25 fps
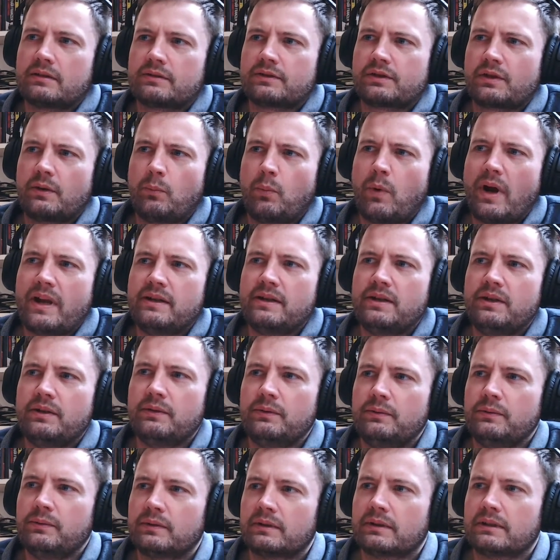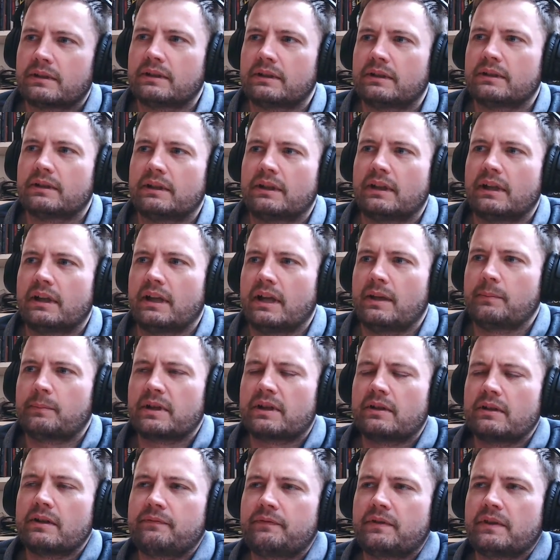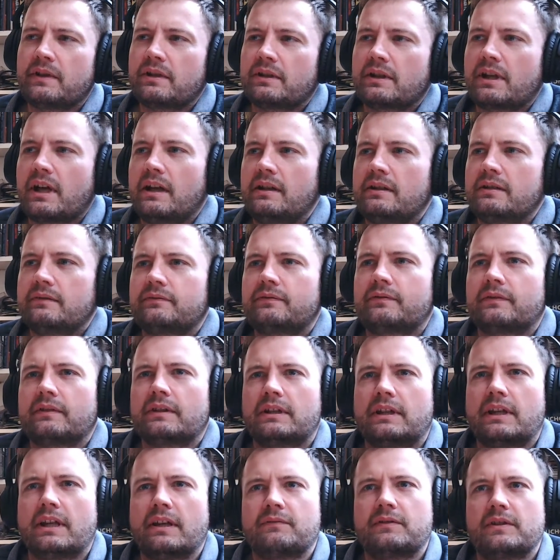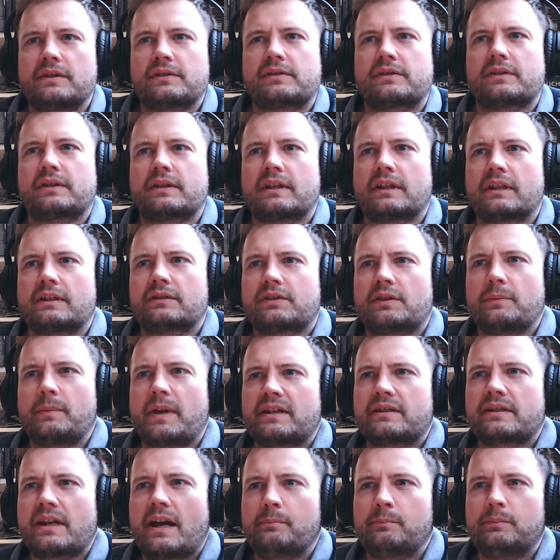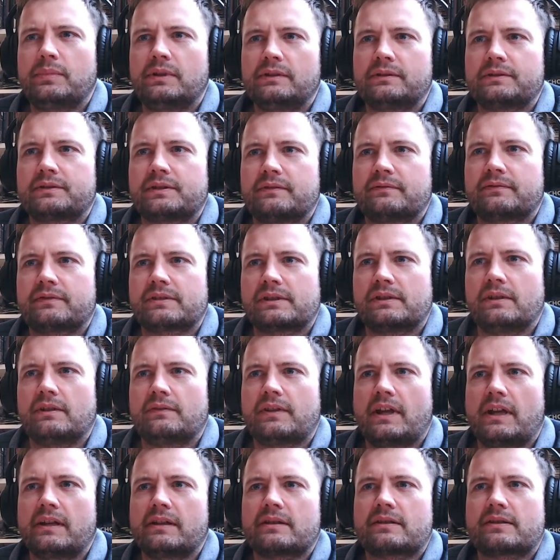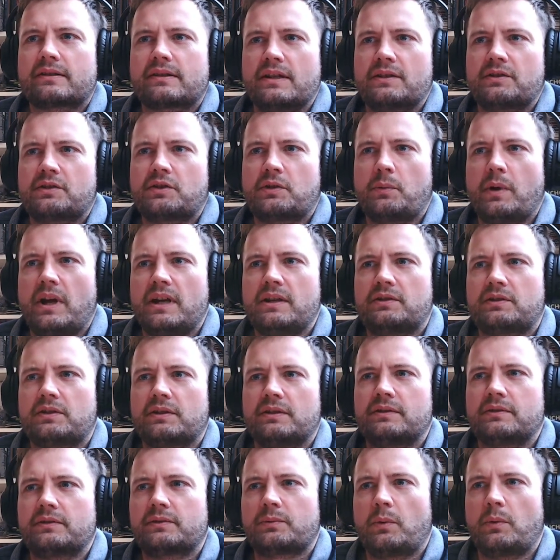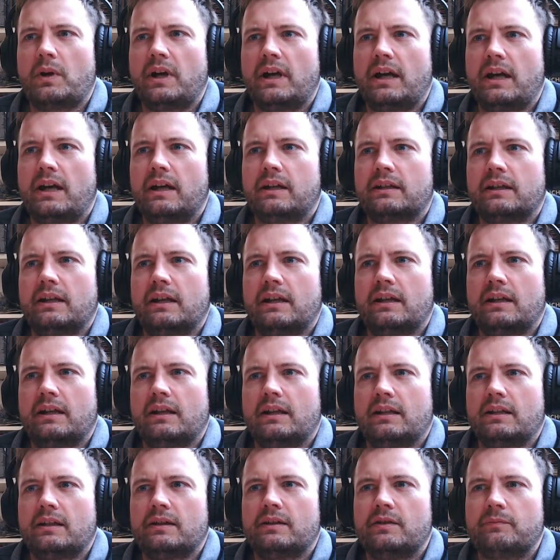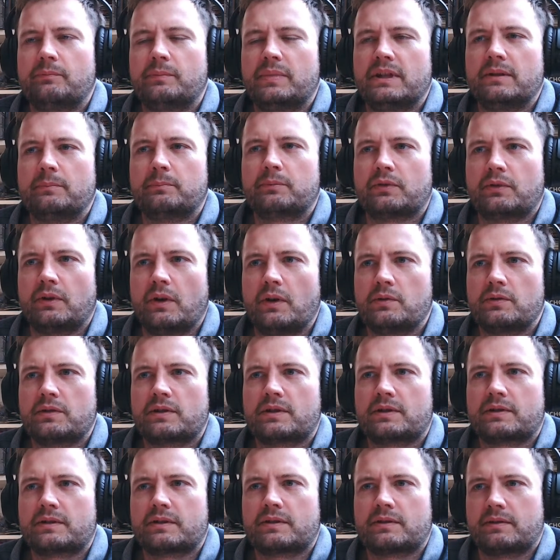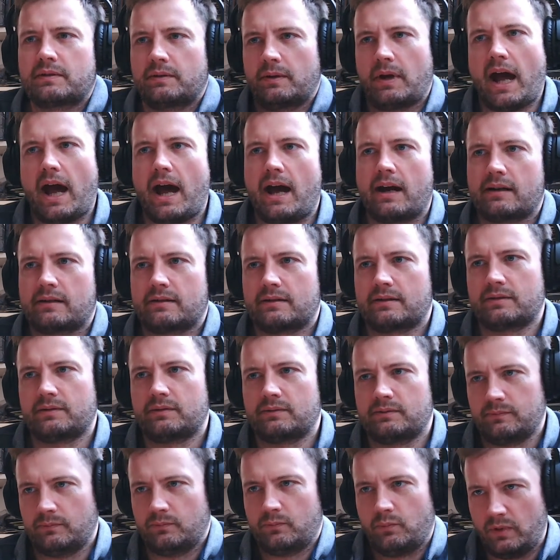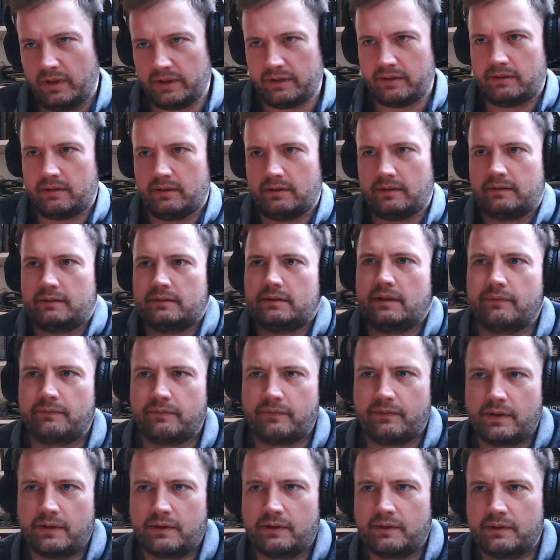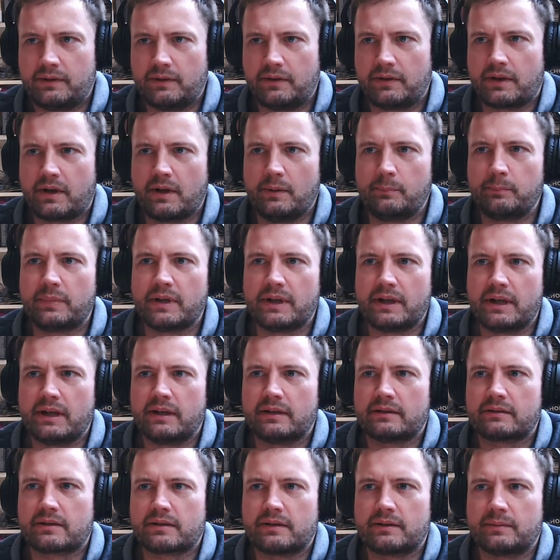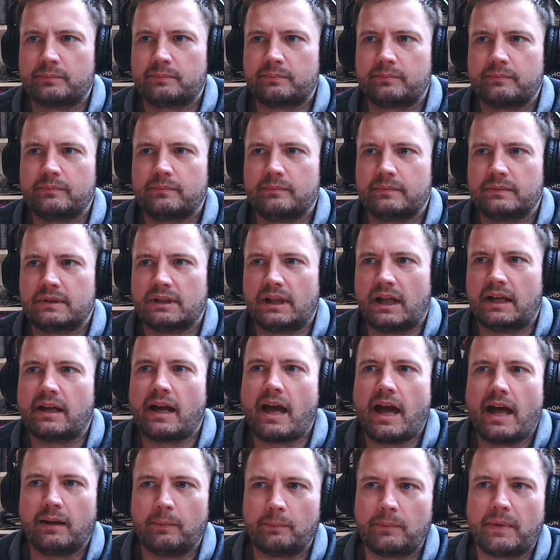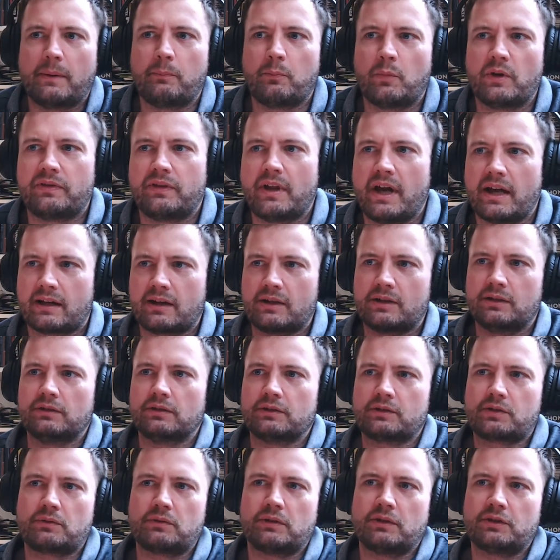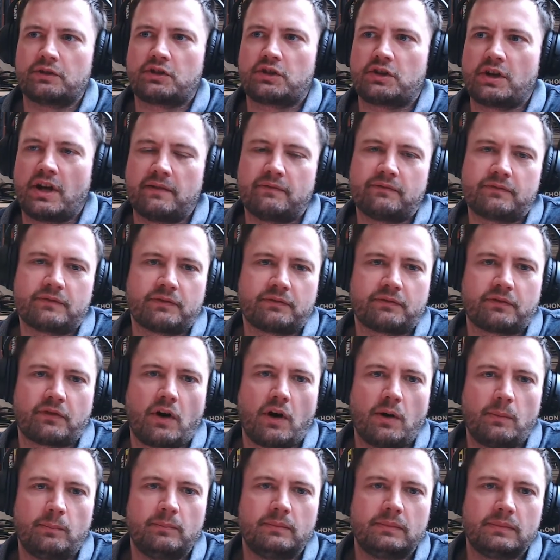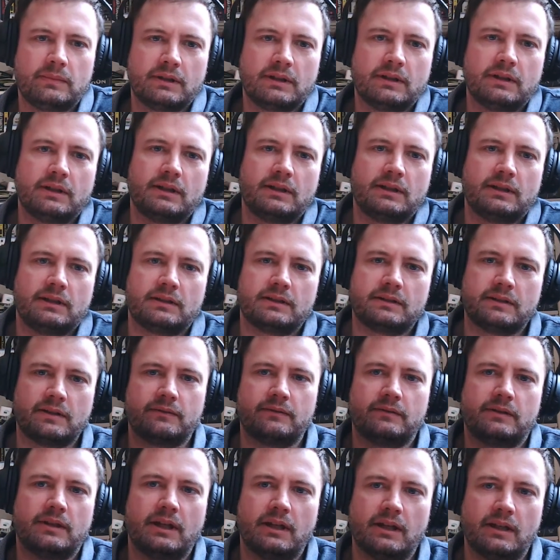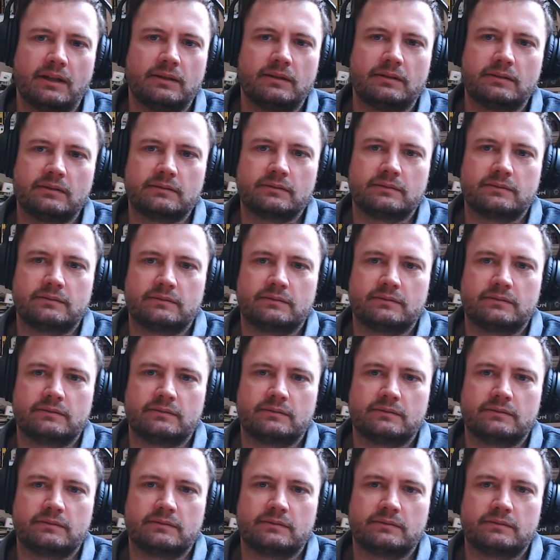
So it'd be good if you could kind of give us some examples of sort of like situations where you've been approached to act with for another company to like help them with their cultural shift from the